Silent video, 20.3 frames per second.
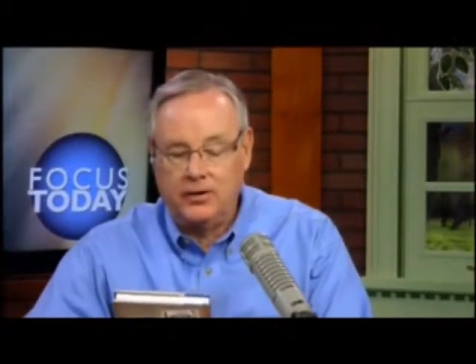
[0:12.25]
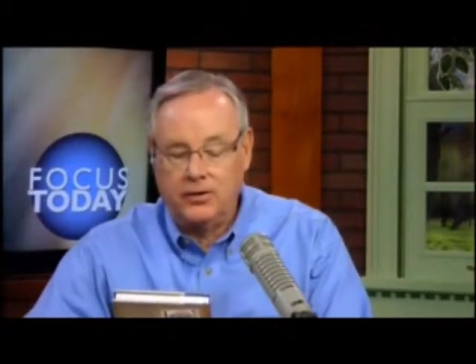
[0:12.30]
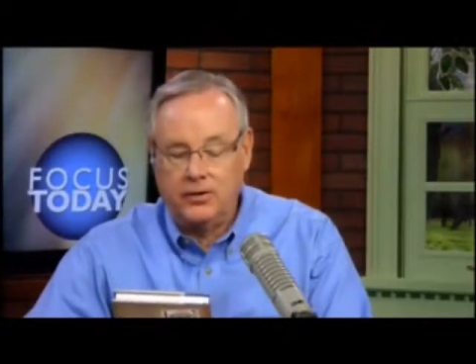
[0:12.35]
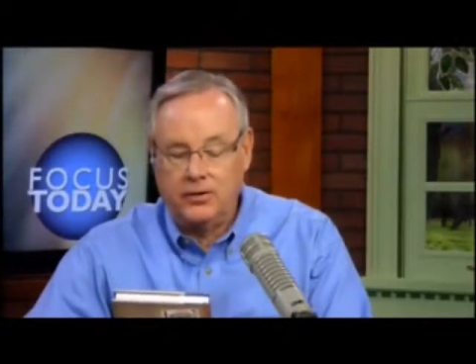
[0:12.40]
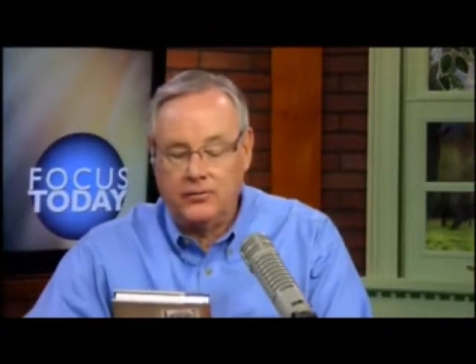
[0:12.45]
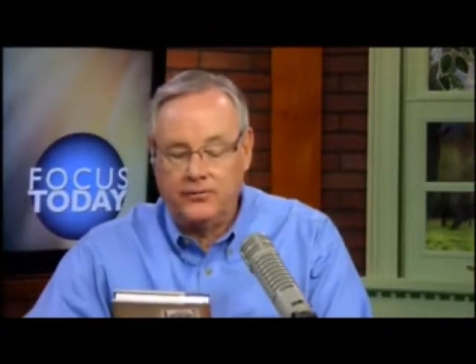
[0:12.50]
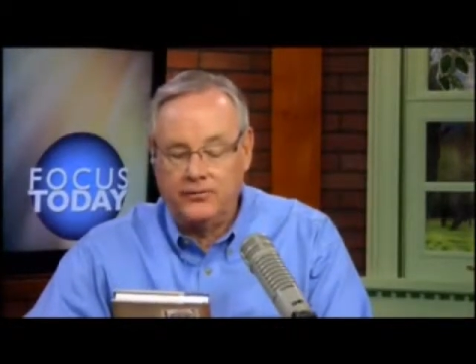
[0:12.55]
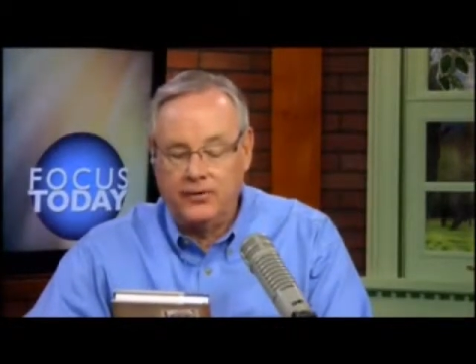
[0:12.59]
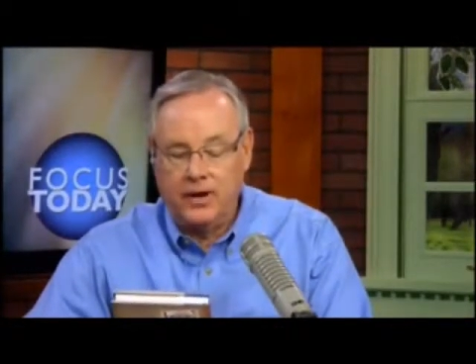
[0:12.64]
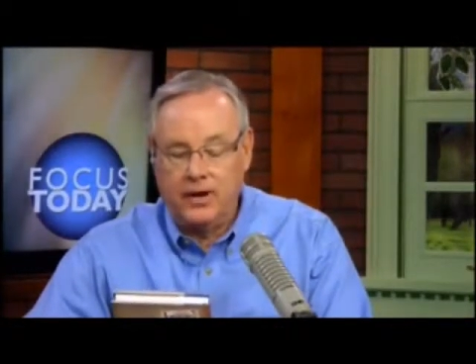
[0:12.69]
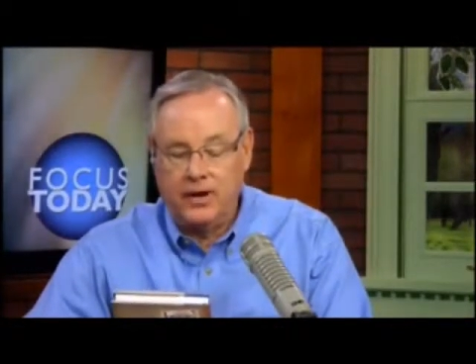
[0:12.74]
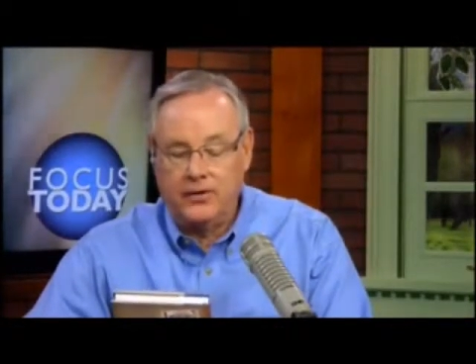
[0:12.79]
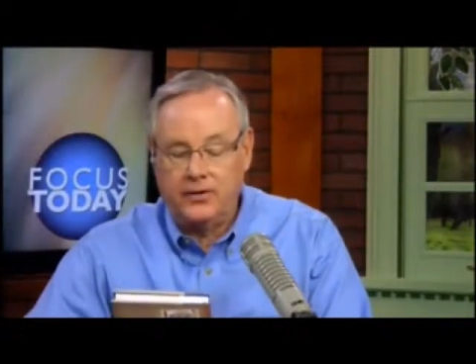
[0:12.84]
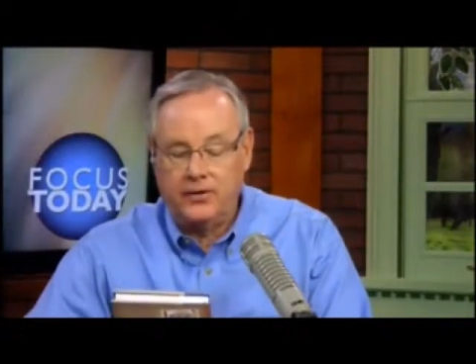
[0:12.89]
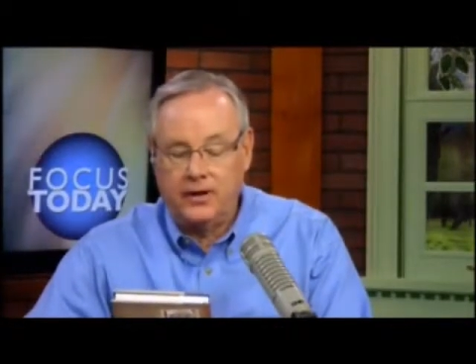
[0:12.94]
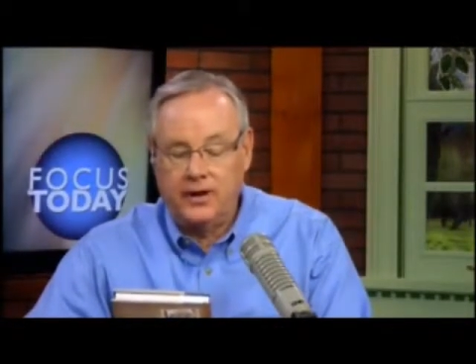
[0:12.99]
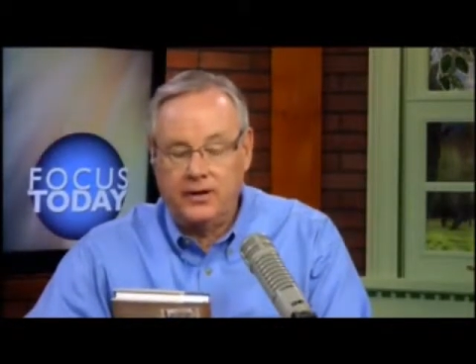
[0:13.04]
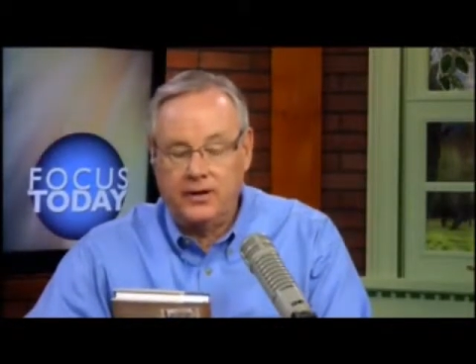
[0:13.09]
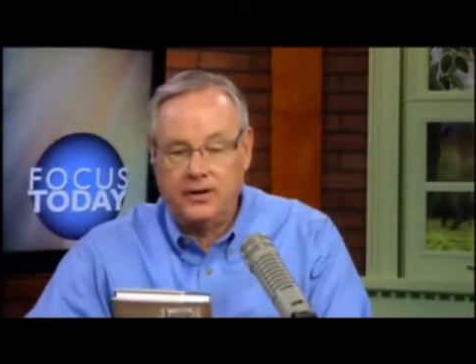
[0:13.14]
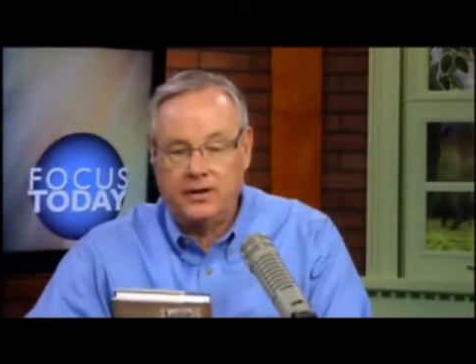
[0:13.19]
Her father,
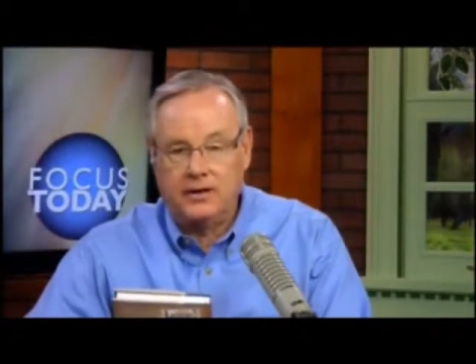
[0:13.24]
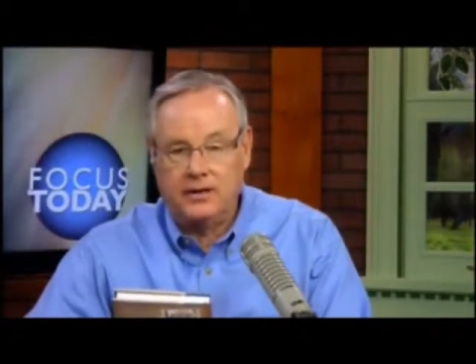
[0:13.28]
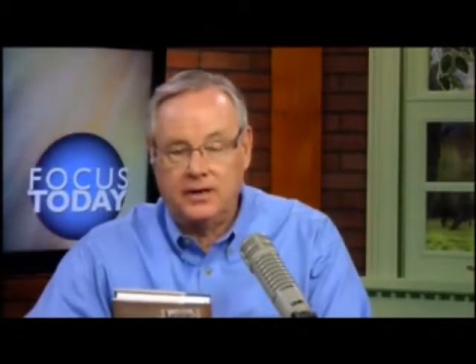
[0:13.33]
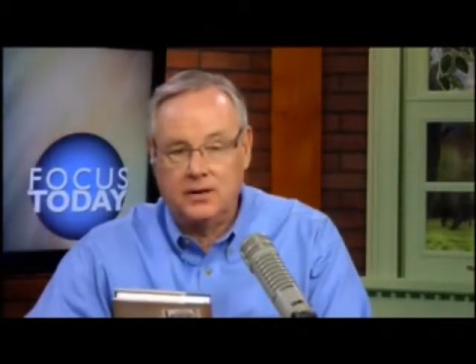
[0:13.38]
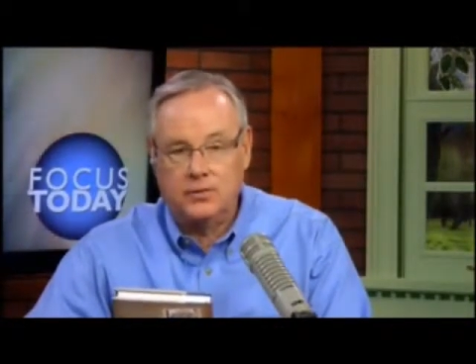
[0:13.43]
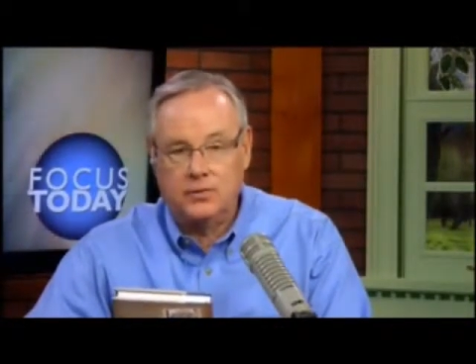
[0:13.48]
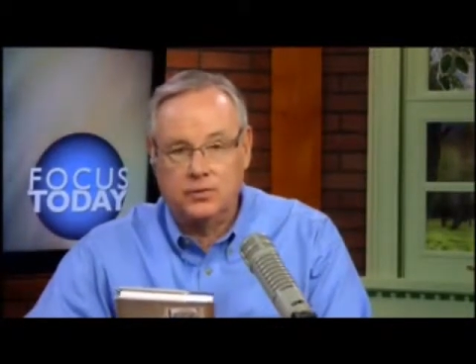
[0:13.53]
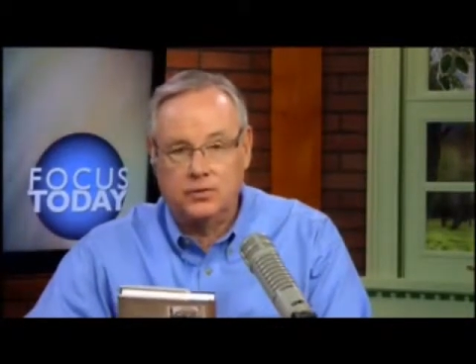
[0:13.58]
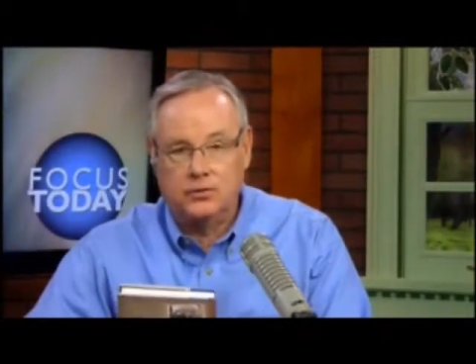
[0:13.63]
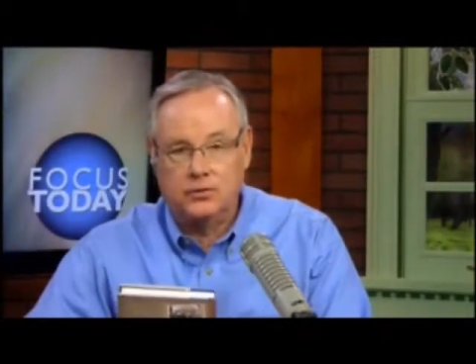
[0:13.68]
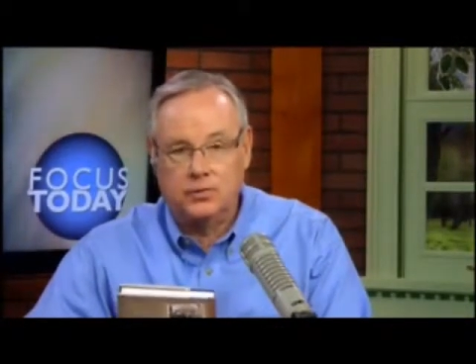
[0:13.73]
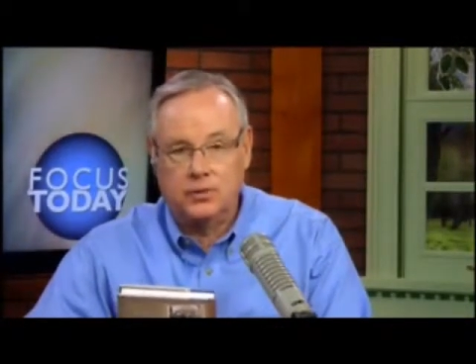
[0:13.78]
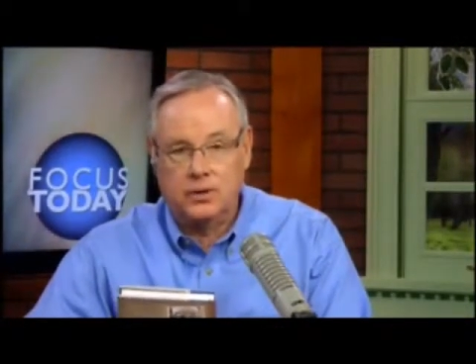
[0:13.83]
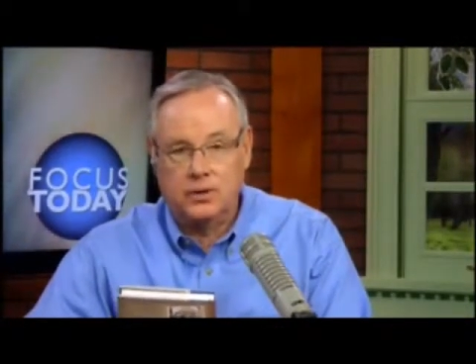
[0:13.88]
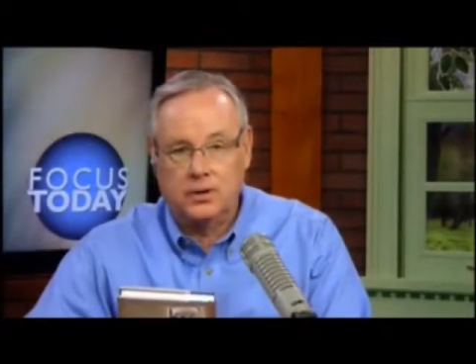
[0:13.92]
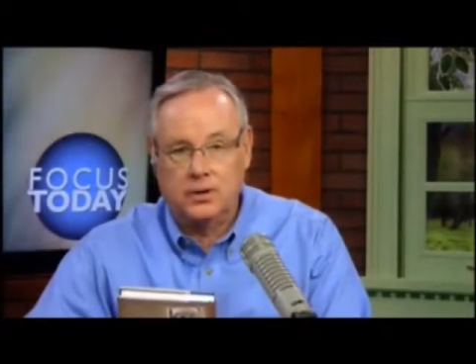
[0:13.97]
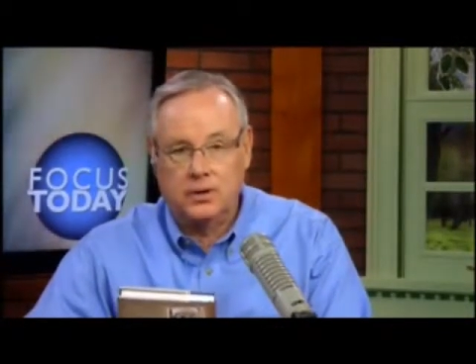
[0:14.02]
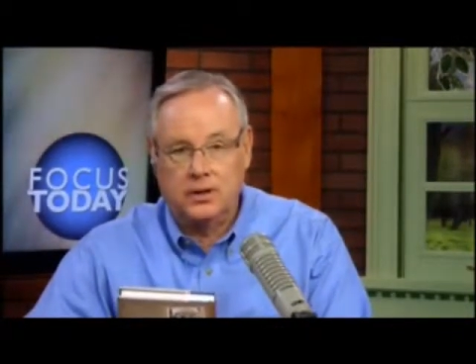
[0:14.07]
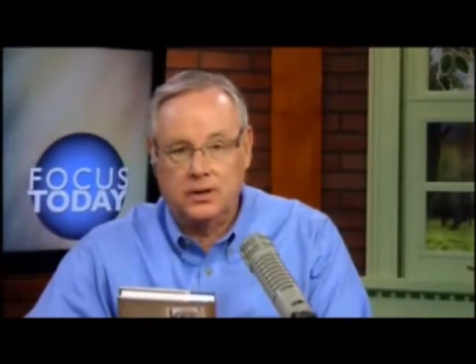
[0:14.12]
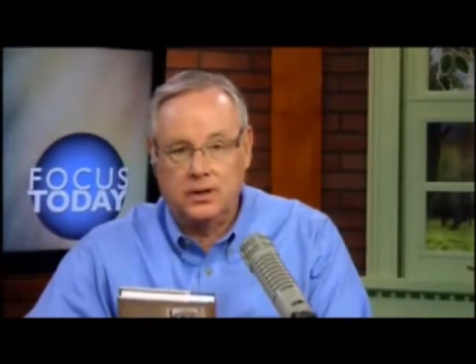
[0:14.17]
Harry Dent, was
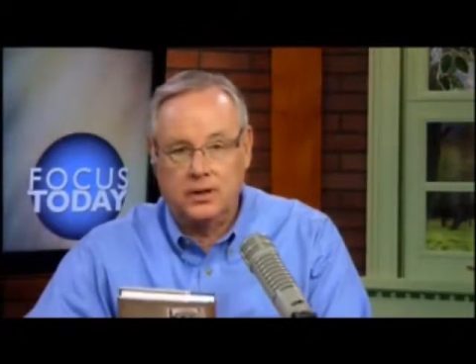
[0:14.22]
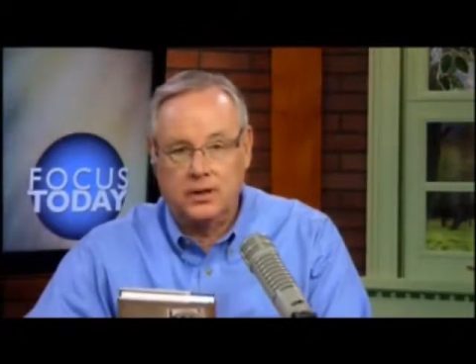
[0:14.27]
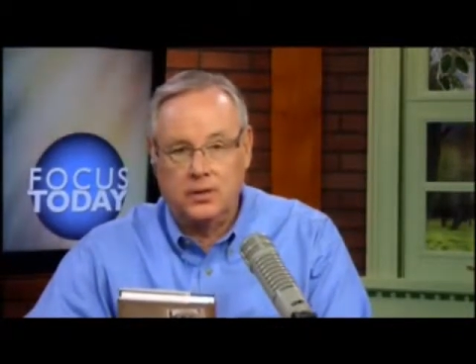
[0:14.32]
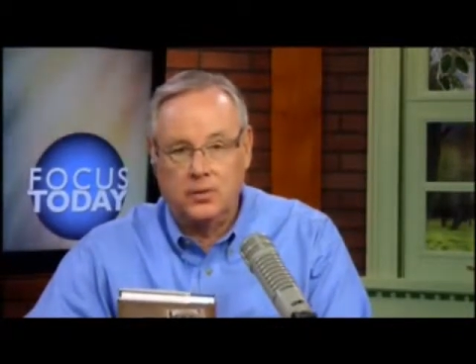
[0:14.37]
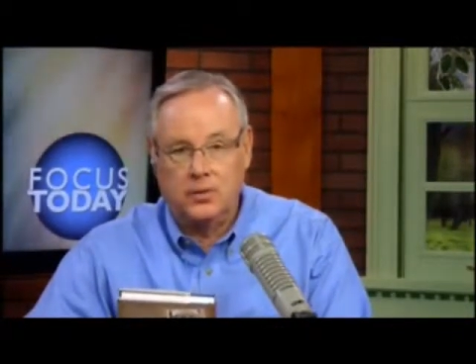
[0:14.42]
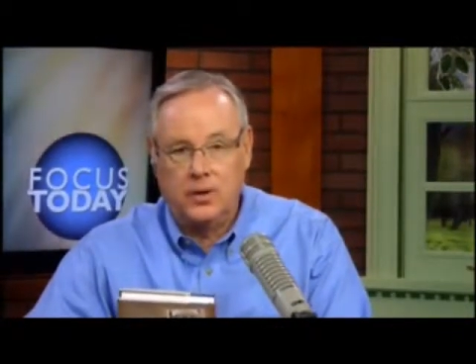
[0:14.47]
one of the uh,